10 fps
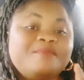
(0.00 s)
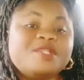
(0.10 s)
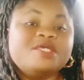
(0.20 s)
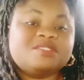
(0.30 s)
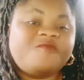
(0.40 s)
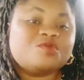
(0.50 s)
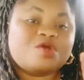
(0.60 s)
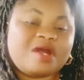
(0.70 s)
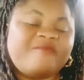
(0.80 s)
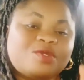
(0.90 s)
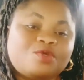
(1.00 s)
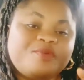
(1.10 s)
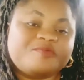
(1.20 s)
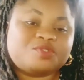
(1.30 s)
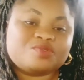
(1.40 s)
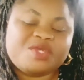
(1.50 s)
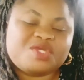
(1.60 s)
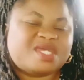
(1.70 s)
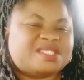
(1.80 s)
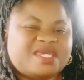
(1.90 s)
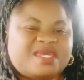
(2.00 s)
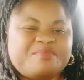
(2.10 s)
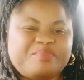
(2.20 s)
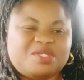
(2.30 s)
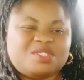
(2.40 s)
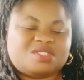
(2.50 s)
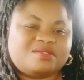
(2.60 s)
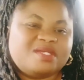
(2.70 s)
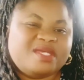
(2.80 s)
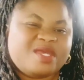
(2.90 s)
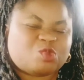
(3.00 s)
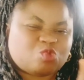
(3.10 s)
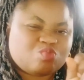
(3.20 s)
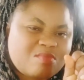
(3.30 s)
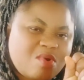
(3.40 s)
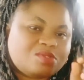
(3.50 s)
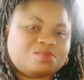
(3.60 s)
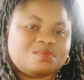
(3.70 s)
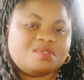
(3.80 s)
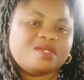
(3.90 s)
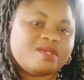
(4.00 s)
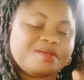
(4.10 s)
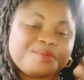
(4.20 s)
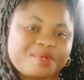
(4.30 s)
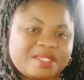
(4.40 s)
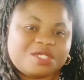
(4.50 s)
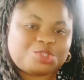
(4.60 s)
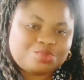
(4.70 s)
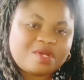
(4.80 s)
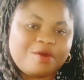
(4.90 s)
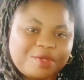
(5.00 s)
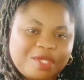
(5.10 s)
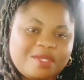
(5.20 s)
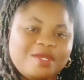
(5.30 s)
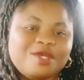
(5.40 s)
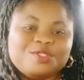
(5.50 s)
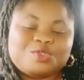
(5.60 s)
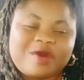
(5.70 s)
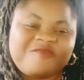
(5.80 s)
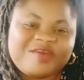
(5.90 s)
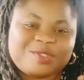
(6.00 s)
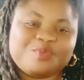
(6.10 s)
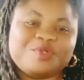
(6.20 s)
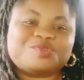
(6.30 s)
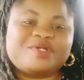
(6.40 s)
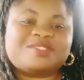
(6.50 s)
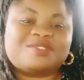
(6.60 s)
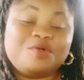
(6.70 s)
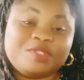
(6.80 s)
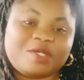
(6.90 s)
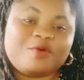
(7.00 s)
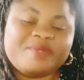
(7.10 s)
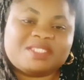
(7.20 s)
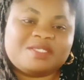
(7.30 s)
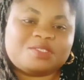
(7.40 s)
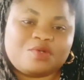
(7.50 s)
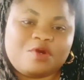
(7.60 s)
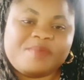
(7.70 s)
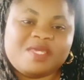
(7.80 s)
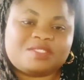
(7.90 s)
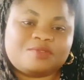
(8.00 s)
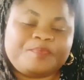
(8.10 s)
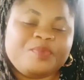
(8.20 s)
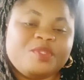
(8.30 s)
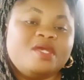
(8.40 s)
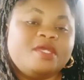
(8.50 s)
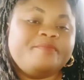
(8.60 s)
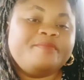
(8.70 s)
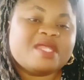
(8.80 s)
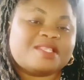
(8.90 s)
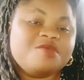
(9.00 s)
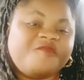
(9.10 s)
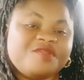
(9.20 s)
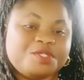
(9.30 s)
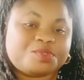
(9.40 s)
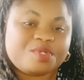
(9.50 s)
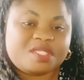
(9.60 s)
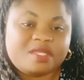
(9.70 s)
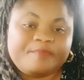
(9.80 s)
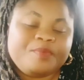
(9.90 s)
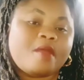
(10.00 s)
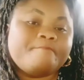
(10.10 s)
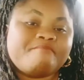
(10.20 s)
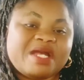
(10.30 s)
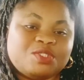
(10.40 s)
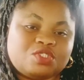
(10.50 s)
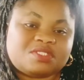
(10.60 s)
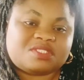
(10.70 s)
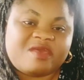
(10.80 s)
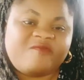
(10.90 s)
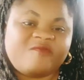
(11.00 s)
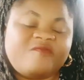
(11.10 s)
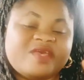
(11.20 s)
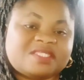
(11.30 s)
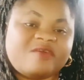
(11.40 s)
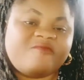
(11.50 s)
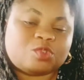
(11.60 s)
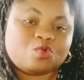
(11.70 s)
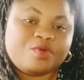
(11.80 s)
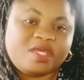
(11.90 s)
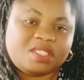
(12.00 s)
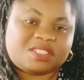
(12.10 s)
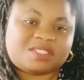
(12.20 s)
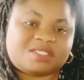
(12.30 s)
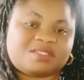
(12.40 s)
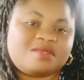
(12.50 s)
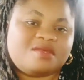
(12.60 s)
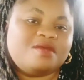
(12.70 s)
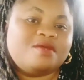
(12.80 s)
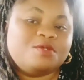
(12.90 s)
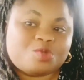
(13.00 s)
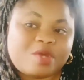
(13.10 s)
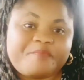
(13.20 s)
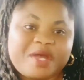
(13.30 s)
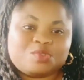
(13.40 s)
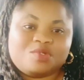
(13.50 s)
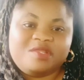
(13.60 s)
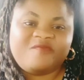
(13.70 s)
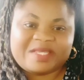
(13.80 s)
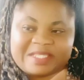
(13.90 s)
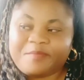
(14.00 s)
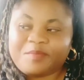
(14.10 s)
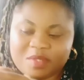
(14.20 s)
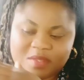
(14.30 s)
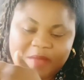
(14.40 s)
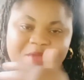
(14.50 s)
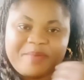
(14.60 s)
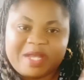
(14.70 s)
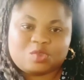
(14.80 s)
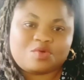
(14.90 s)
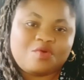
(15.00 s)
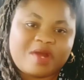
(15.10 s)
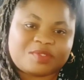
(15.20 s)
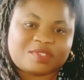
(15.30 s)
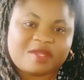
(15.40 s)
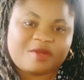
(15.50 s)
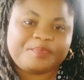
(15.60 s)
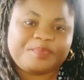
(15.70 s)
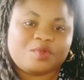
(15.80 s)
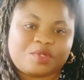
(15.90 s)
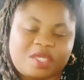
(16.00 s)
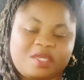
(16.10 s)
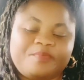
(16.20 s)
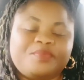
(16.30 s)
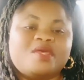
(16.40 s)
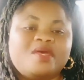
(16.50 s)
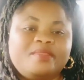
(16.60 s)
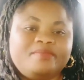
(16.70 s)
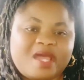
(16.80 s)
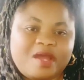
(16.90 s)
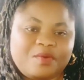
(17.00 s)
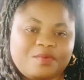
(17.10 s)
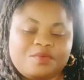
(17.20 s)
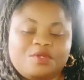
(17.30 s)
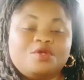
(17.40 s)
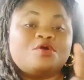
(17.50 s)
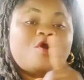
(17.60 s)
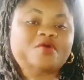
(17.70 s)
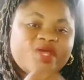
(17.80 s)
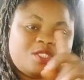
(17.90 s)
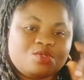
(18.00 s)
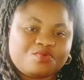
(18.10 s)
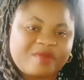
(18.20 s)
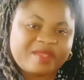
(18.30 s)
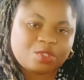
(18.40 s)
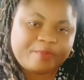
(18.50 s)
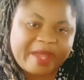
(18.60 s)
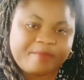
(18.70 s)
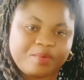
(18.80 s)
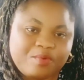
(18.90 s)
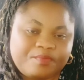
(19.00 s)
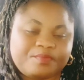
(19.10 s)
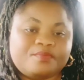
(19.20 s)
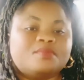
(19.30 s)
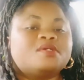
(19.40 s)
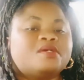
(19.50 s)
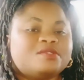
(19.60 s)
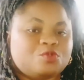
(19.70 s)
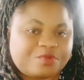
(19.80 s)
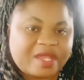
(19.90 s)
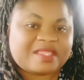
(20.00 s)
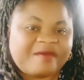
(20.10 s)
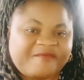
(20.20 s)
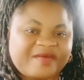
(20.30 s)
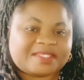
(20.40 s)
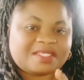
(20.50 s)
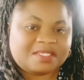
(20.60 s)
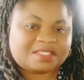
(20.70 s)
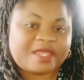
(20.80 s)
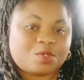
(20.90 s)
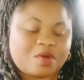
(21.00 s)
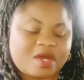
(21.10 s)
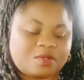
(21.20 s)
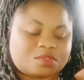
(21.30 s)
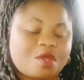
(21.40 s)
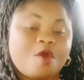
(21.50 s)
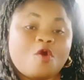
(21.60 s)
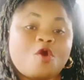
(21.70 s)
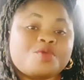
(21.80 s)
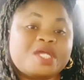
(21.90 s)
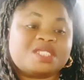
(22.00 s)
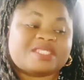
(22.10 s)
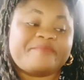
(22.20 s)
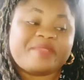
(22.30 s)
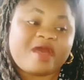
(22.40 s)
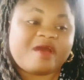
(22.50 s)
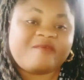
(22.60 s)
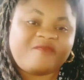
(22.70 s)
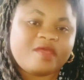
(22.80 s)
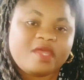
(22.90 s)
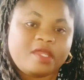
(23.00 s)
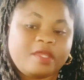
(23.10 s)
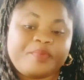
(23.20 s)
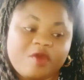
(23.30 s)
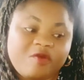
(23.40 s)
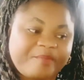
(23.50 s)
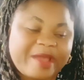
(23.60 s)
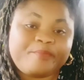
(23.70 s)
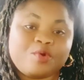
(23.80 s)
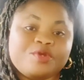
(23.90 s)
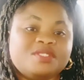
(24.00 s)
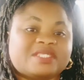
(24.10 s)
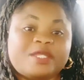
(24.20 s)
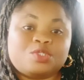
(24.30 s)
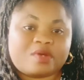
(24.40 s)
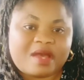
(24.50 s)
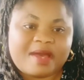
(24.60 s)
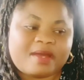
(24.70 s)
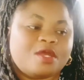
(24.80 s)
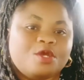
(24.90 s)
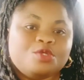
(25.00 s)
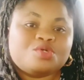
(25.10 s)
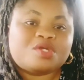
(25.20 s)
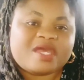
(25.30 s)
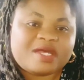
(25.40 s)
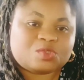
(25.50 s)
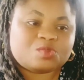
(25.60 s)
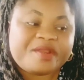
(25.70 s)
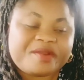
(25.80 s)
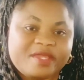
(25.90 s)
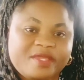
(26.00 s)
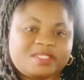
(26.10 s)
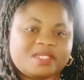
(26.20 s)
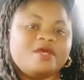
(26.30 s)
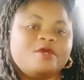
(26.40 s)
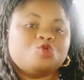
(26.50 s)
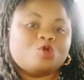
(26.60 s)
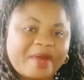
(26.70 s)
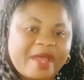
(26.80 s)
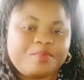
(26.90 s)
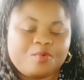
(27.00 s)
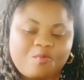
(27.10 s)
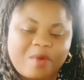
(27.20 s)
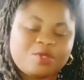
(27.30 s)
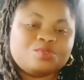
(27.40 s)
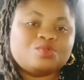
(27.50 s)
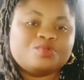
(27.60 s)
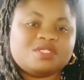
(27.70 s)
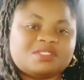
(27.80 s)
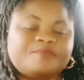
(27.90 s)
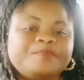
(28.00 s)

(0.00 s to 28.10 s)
Please, if you don't have a cube of sugar, you can take a pinch, a small grounded sugar, okay? To avoid too much question on the comment section. God bless you. Immediately you finish reading Matthew 7, verse 7 to 8. You're about to leave as I'm, I'm about to go out now, okay? Now, already you read your Bible. You read that verse inside your house. Or you are the type that have a pair of Bible inside your car. You can as well read your Bible while you do this.